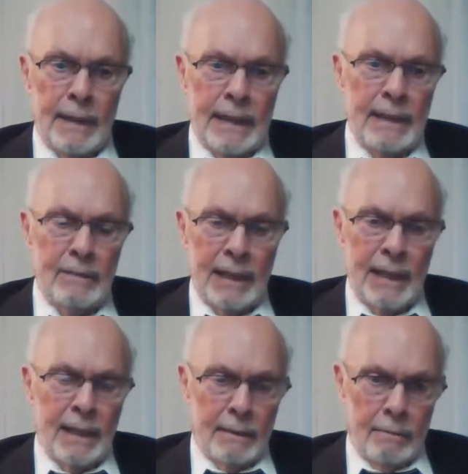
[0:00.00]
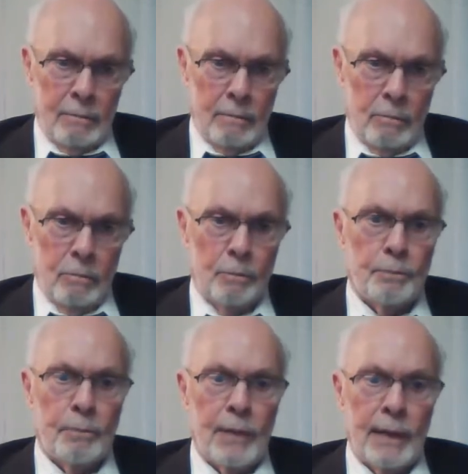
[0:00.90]
Here again,
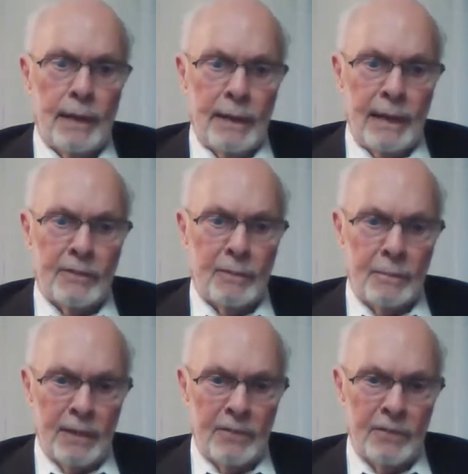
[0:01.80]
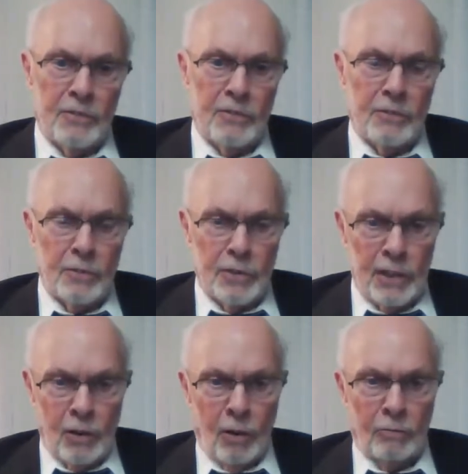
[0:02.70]
it's a message to
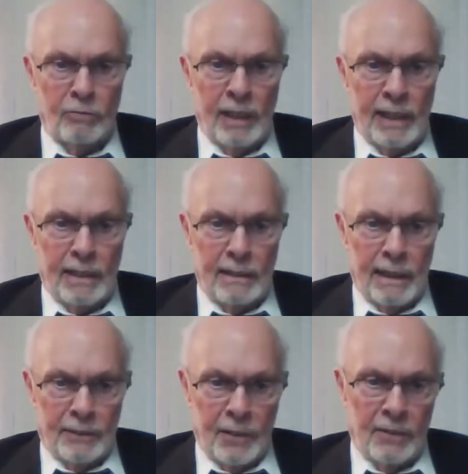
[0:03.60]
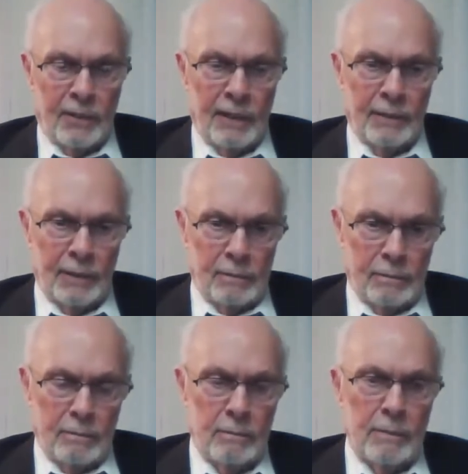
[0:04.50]
the alt-right at this level
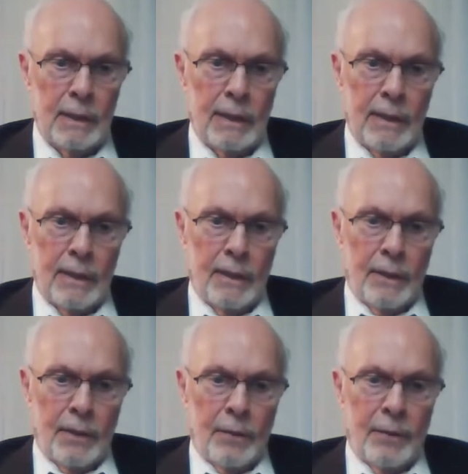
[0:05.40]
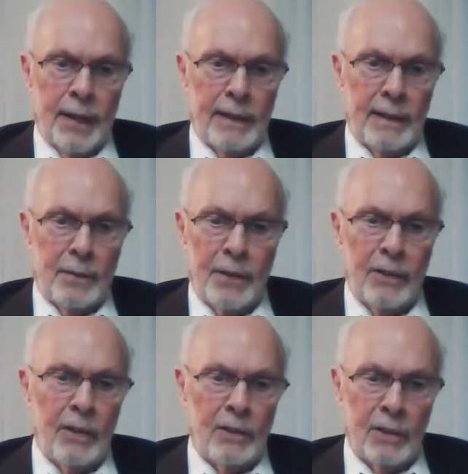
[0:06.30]
that they're
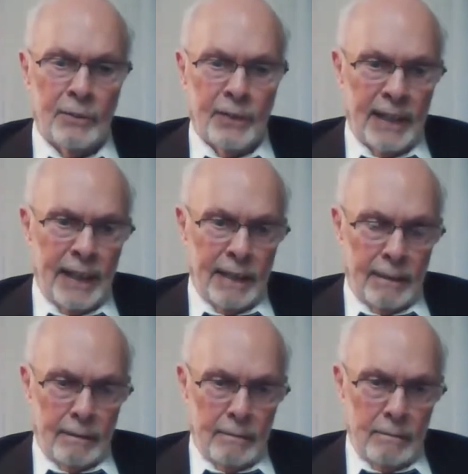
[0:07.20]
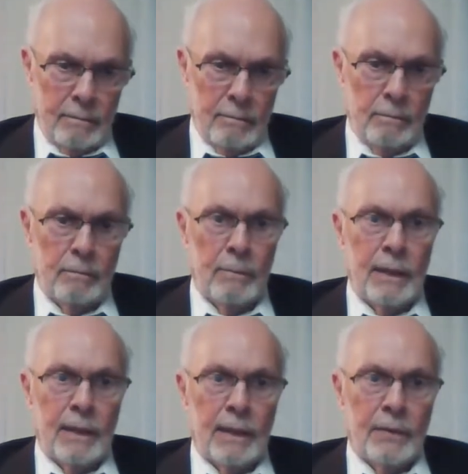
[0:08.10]
not going to forget it.
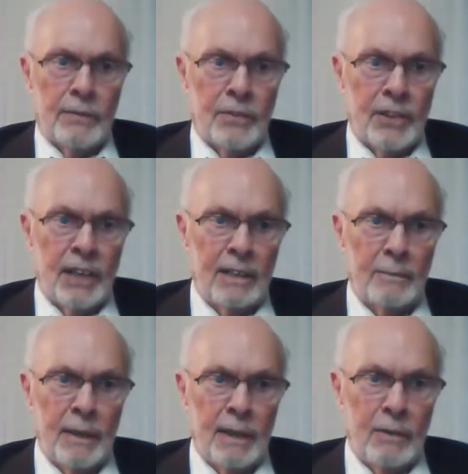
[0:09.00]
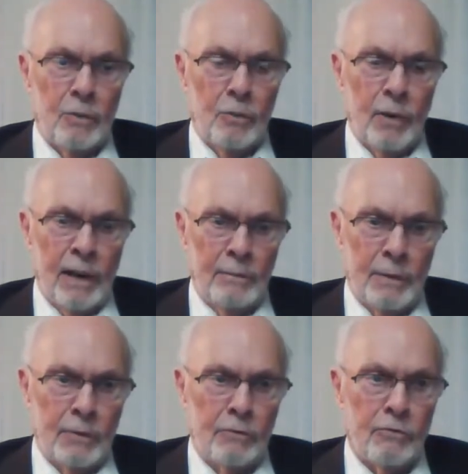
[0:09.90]
The young men who have
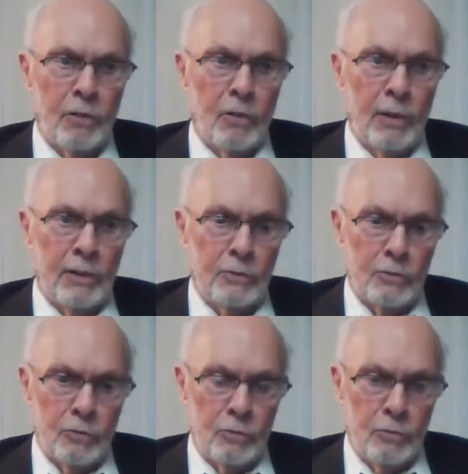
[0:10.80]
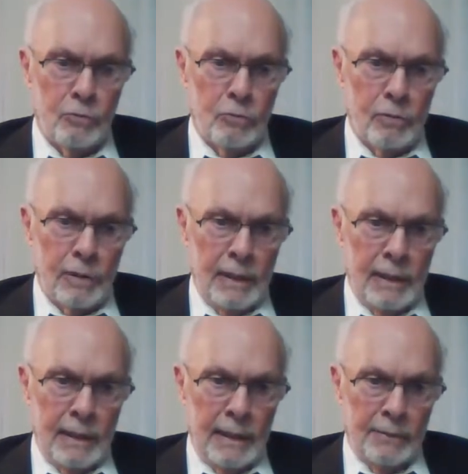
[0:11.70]
been drawn to
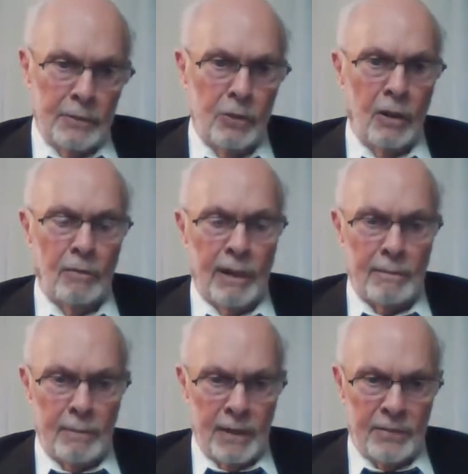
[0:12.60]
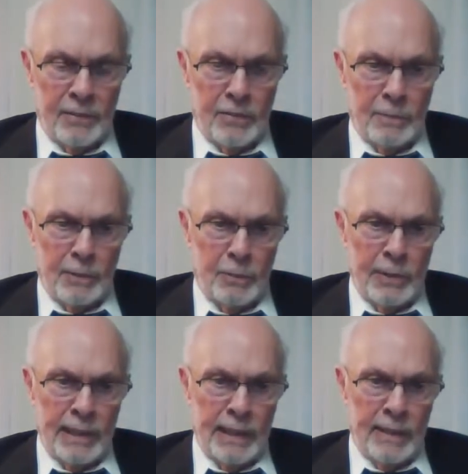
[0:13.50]
the alt-right message
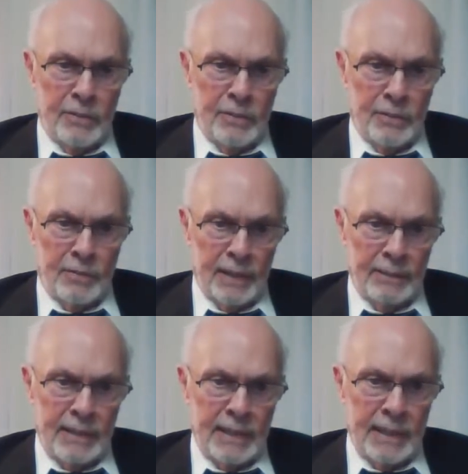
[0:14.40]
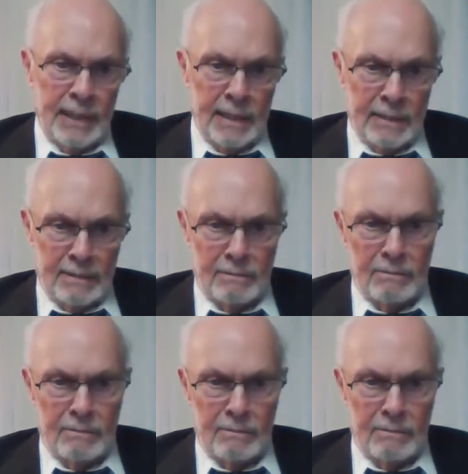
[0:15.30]
between the ages of 17 and